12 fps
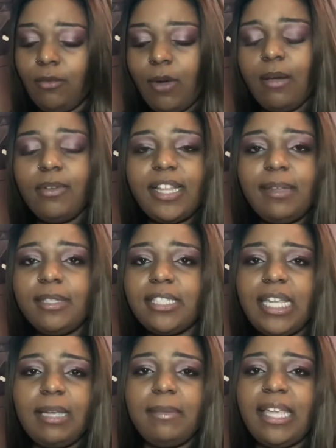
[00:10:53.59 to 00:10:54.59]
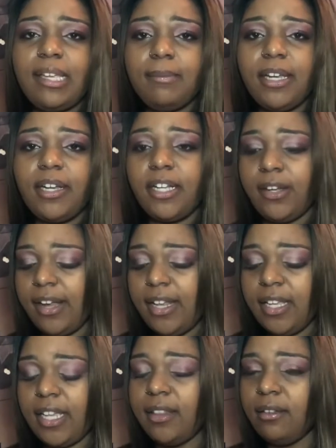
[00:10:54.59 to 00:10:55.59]
Why would they be saying make America
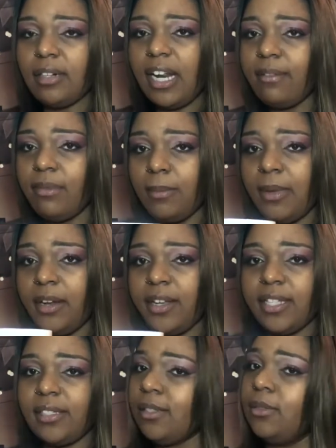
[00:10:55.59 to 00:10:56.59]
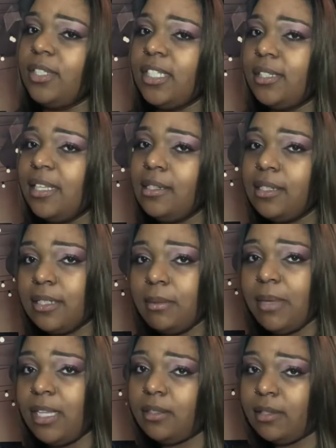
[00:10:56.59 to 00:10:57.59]
great again? They're not even American. So sis, that
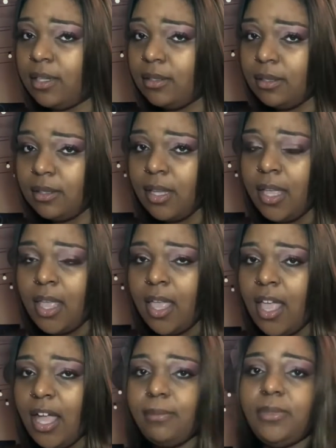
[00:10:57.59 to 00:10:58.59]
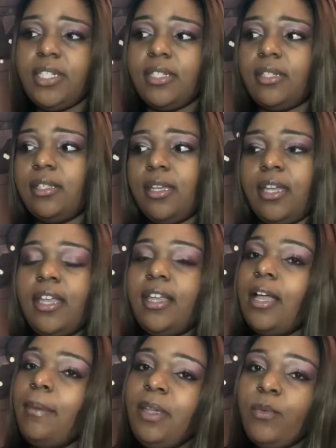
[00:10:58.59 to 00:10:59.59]
doesn't make sense. We're
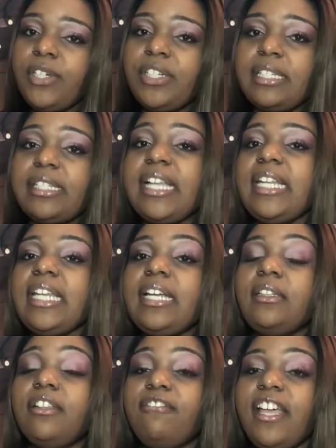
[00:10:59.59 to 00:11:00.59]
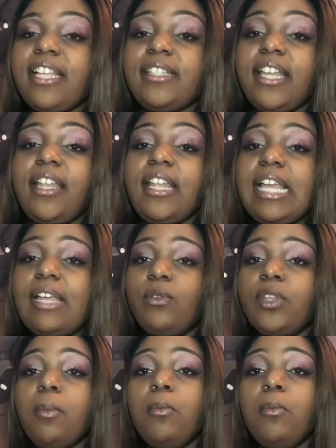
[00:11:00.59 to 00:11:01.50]
just stating out the facts that the